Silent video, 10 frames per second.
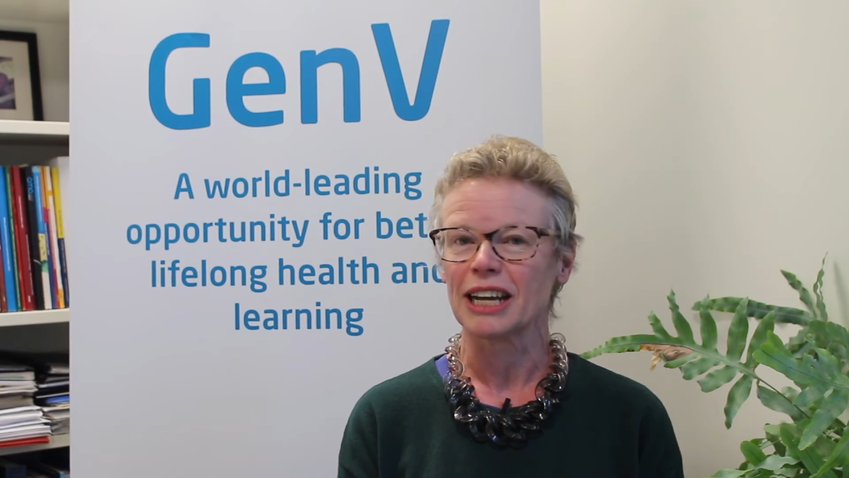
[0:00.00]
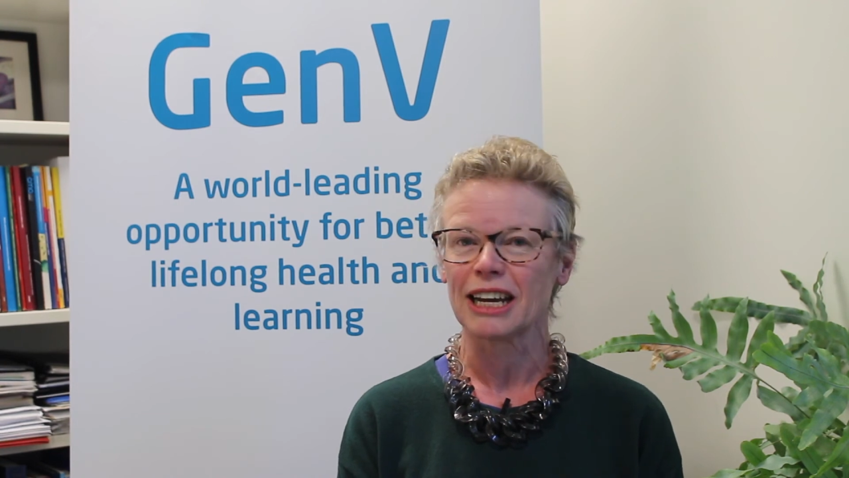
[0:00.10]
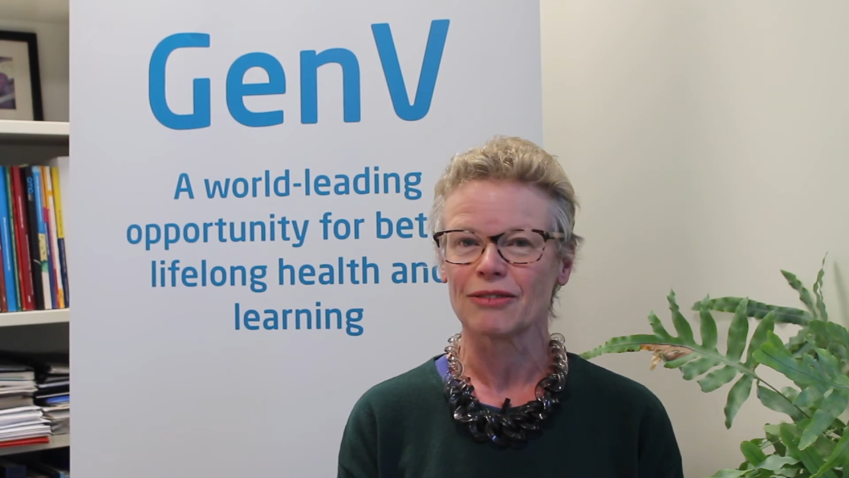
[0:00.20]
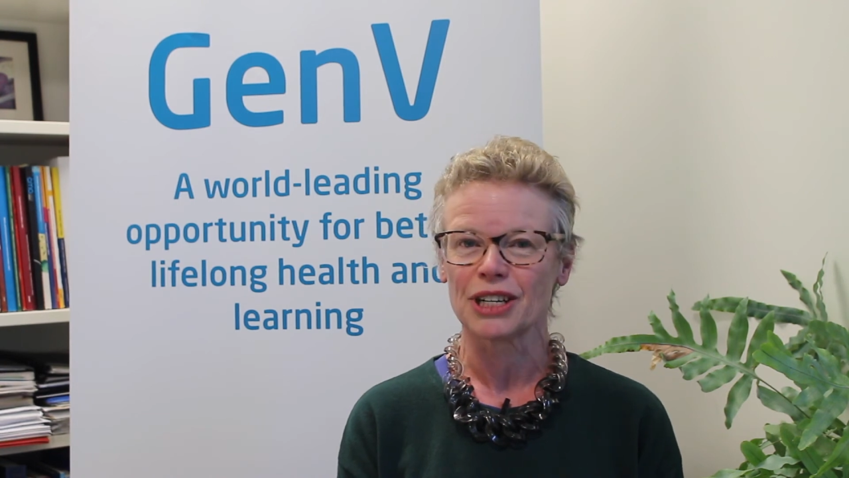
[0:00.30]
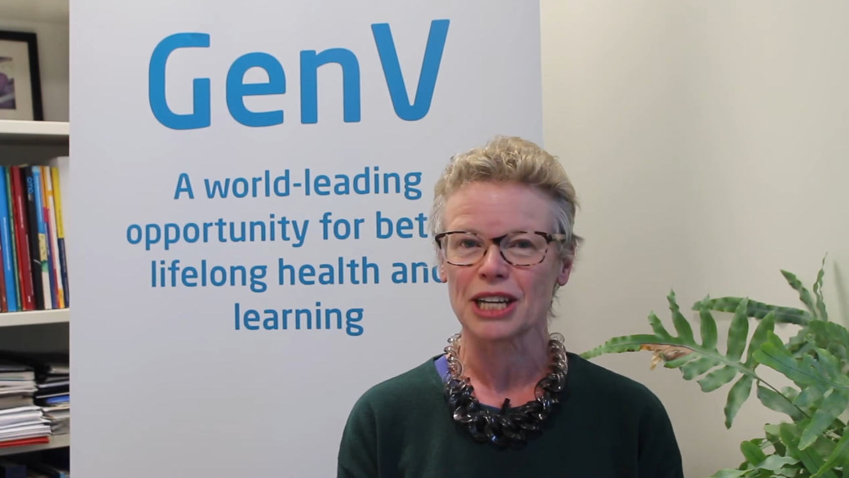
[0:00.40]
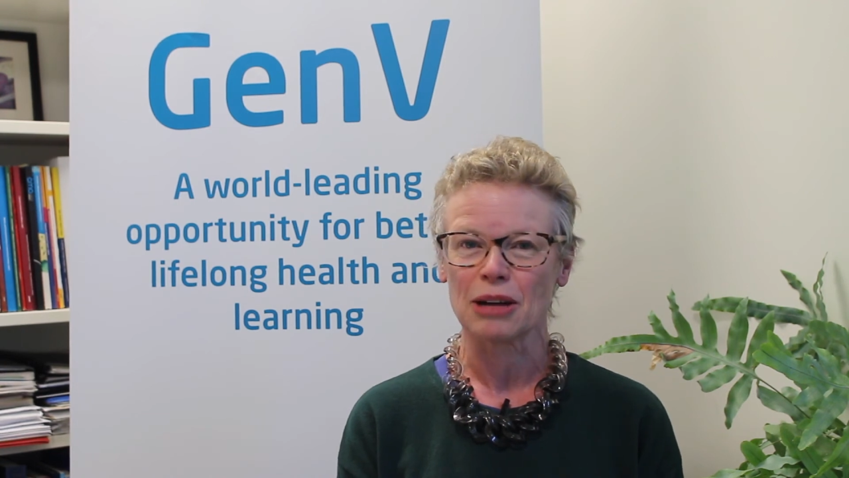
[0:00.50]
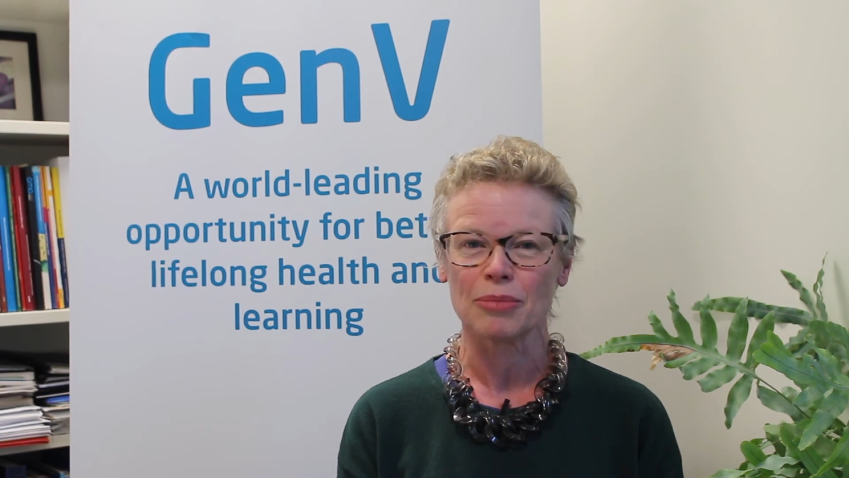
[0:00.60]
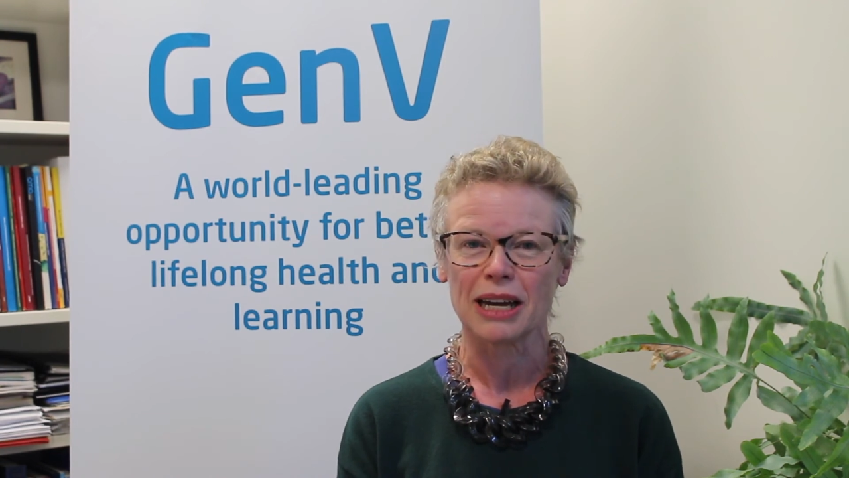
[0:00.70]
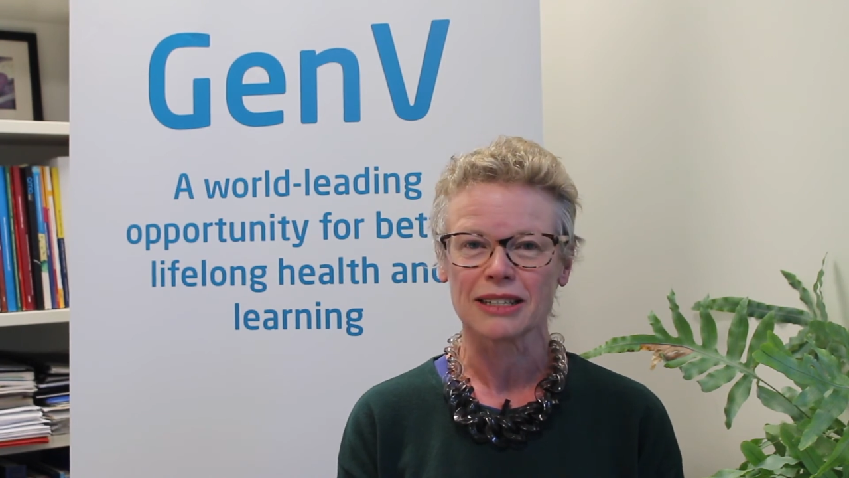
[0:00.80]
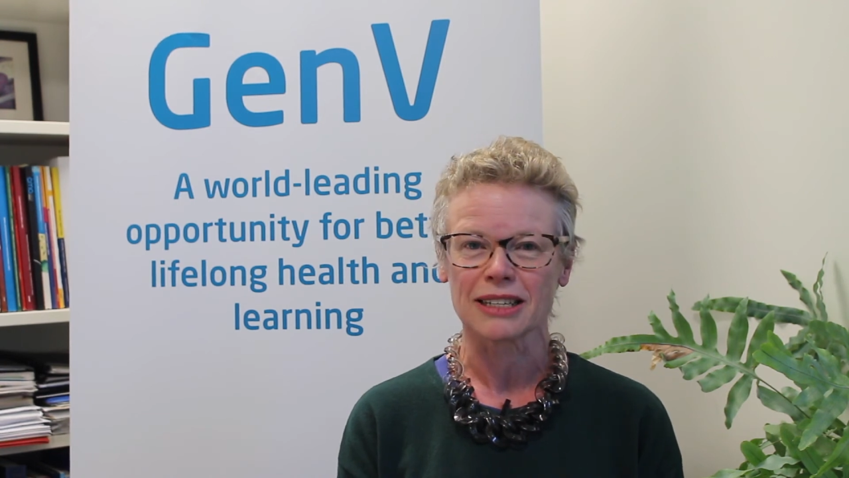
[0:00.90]
everyday
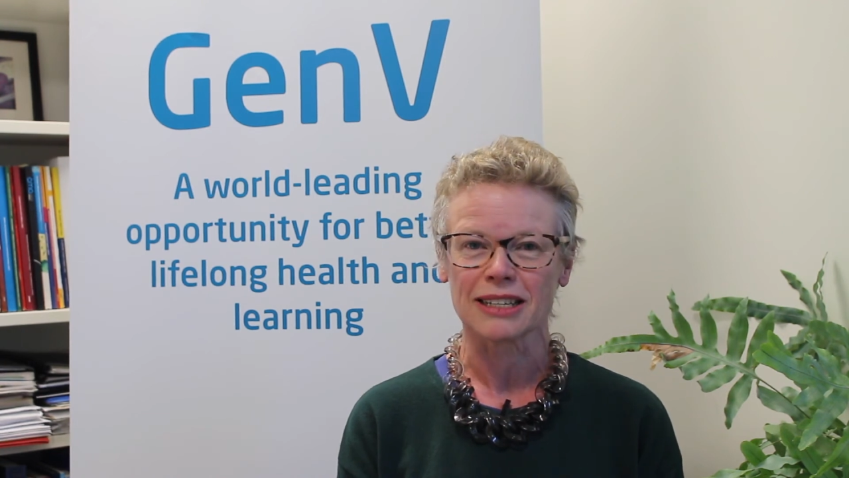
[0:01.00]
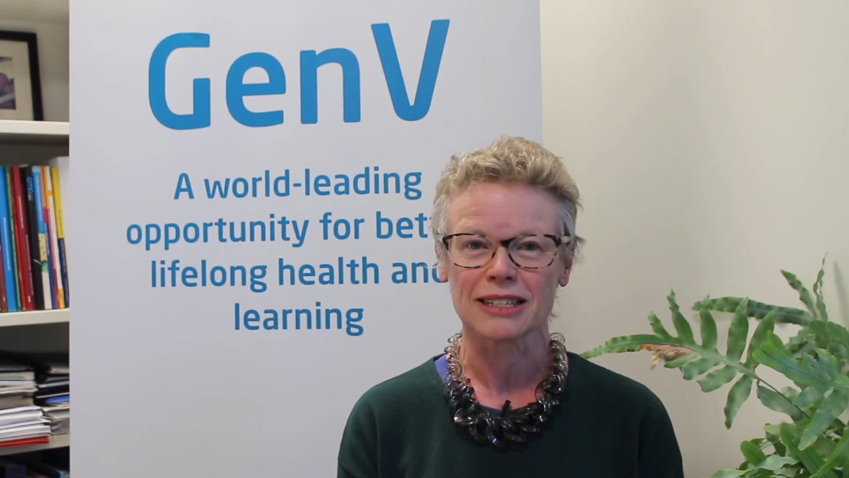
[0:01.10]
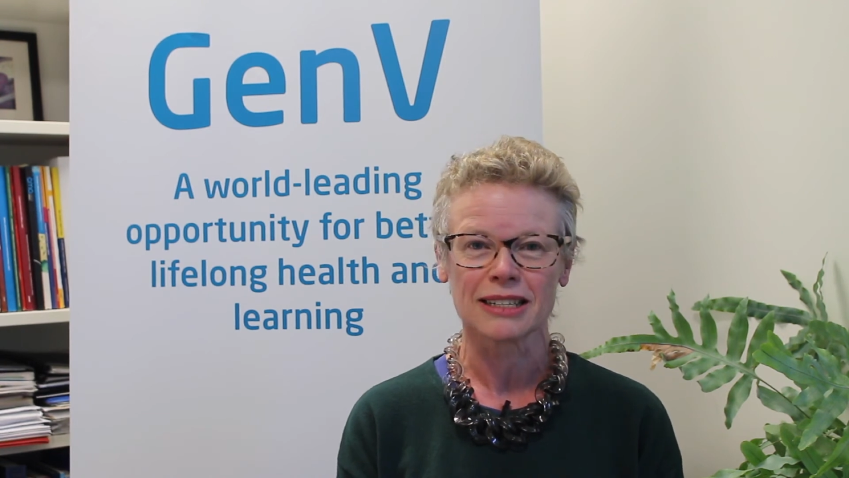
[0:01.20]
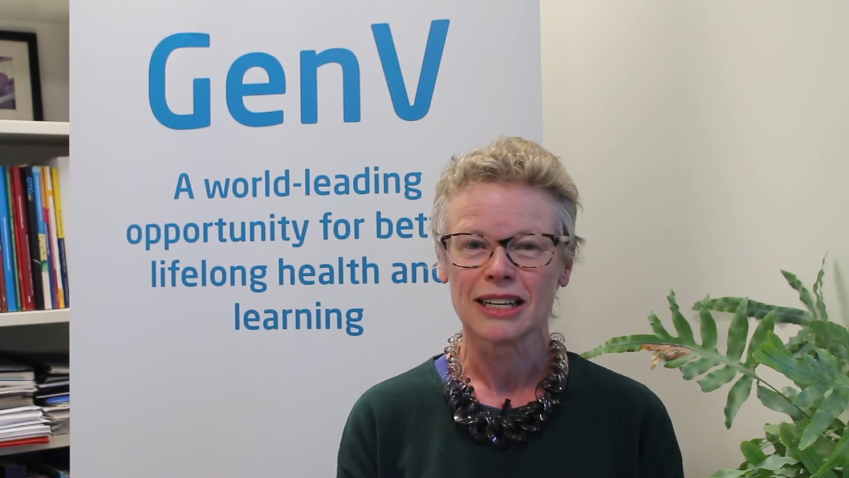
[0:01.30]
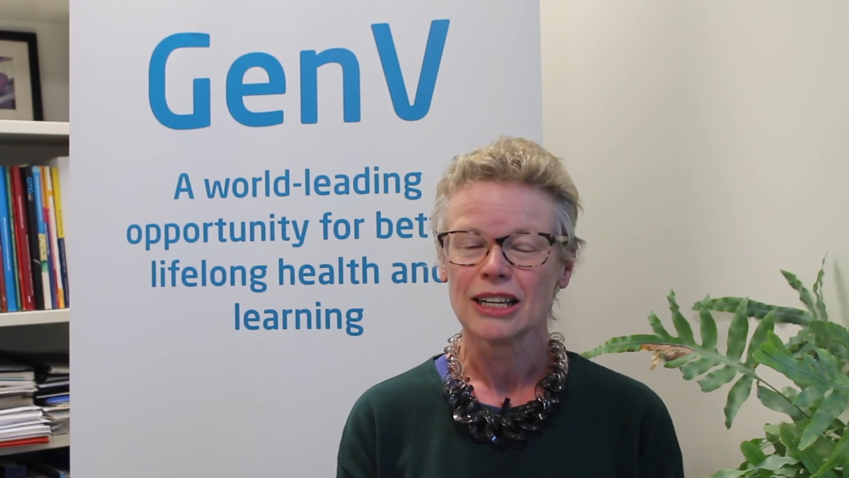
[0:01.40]
basis.